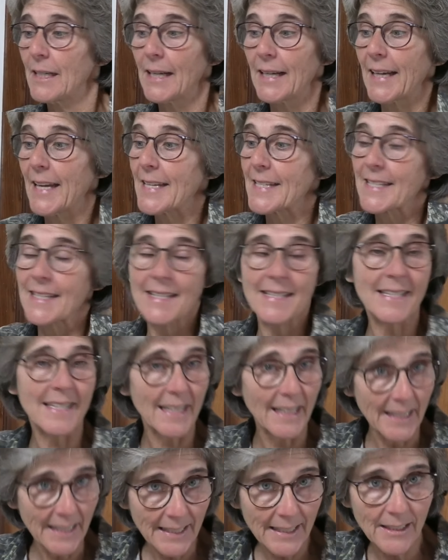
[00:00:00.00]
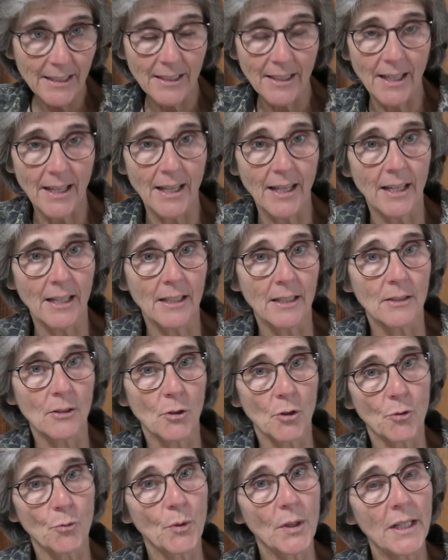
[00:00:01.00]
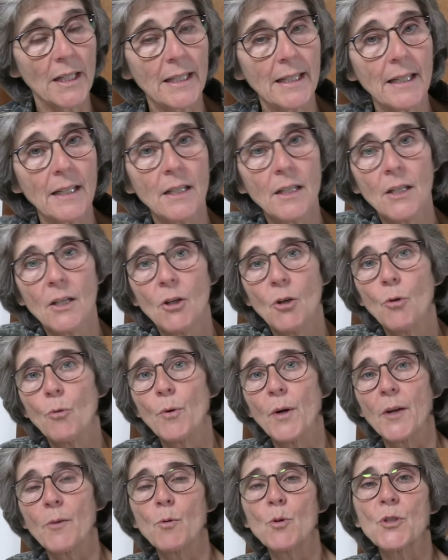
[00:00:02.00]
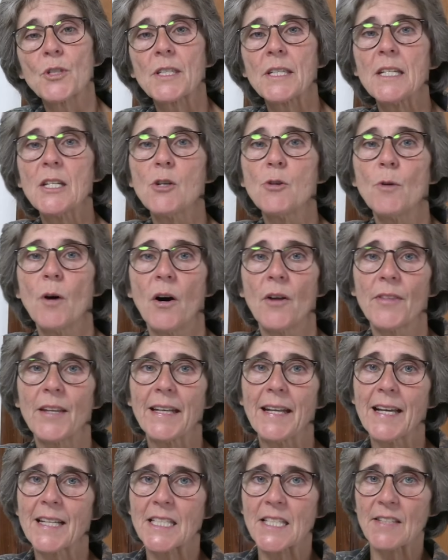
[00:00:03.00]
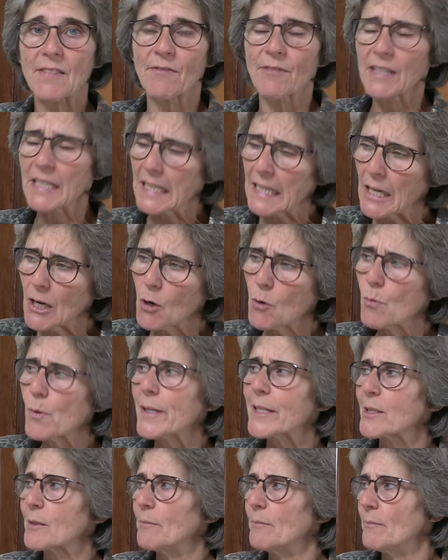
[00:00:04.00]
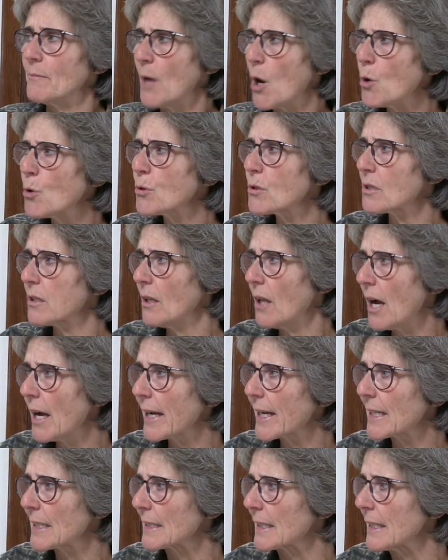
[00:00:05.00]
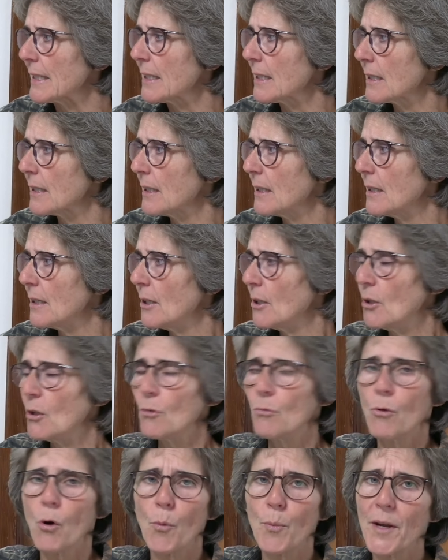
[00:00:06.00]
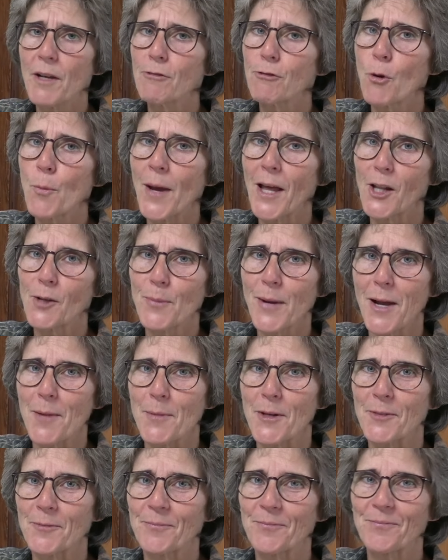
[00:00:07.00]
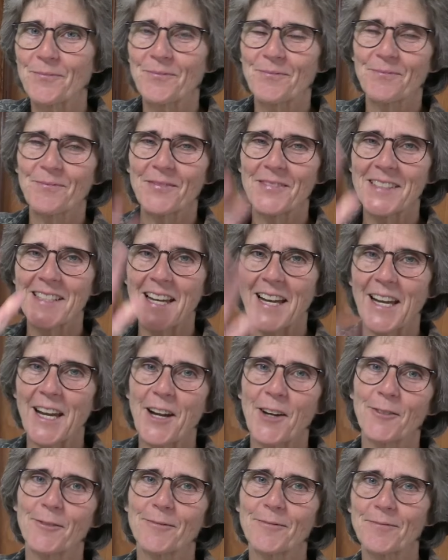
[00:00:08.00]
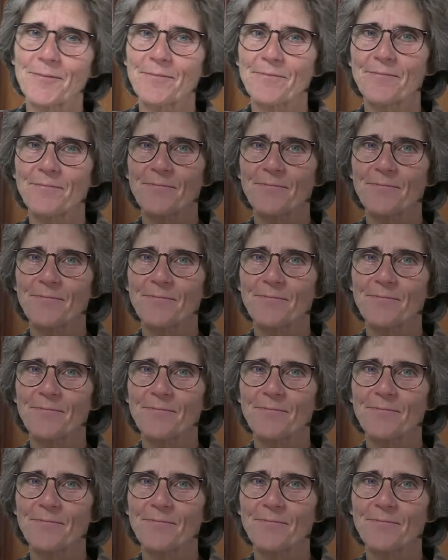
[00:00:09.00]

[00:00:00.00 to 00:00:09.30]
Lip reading: I guess that's it. And Lord willing, we will see you on the next video, which most likely will be from Alabama. Take care.